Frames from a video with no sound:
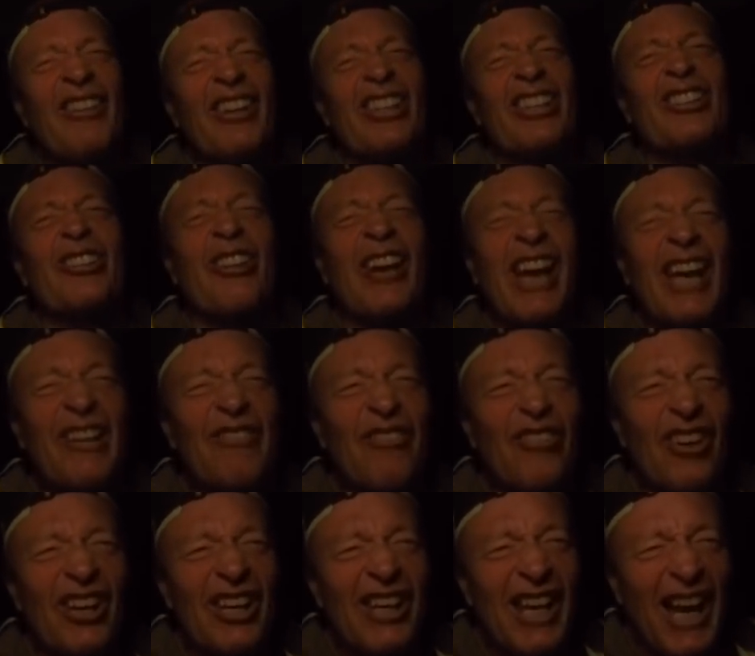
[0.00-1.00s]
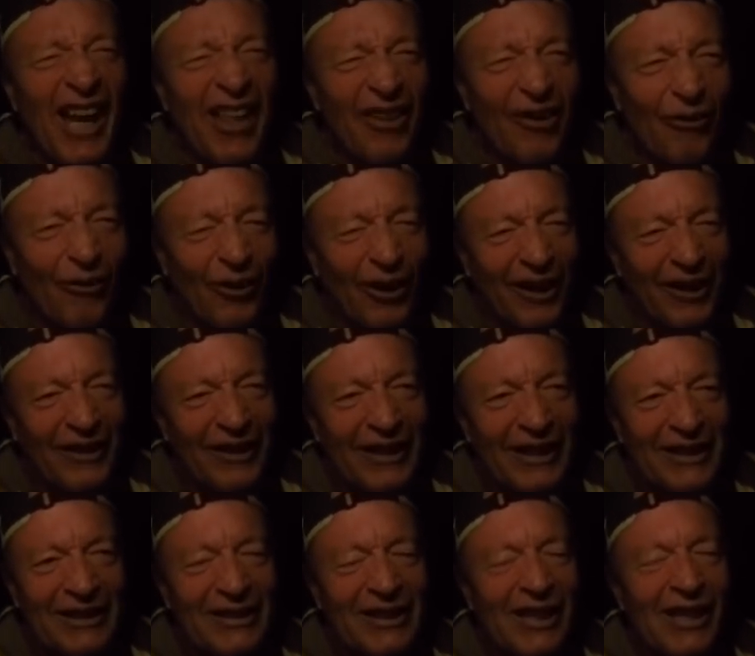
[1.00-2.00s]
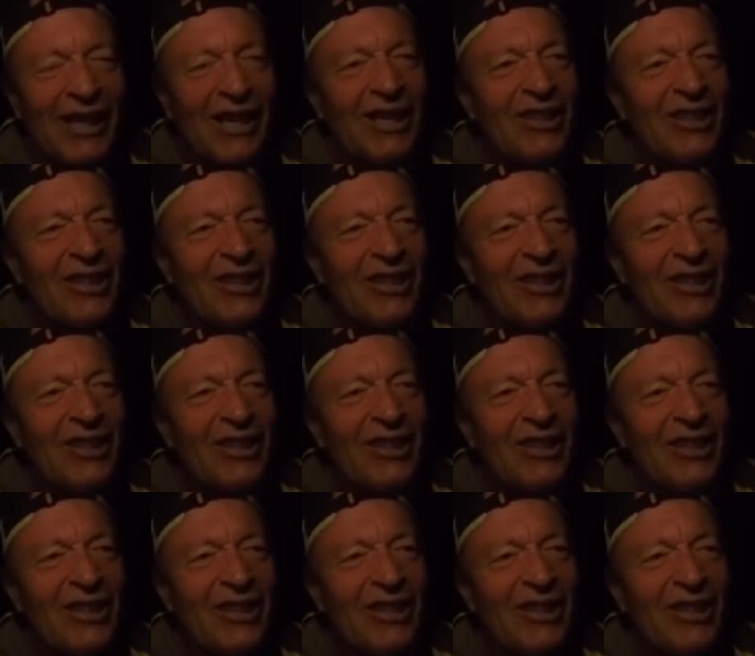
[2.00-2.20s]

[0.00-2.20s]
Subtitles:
going to train for another one of these.